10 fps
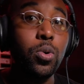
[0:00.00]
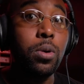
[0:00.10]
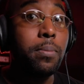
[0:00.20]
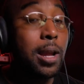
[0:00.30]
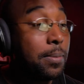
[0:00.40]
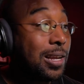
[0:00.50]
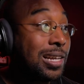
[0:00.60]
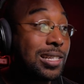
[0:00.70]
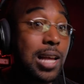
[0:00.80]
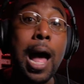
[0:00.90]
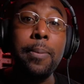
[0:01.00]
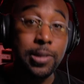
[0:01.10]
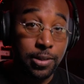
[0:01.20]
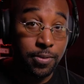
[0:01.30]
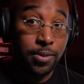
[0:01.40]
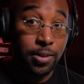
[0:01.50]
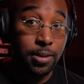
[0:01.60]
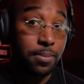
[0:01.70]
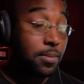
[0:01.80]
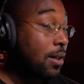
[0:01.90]
Or maybe it's opposite for
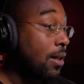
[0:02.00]
them.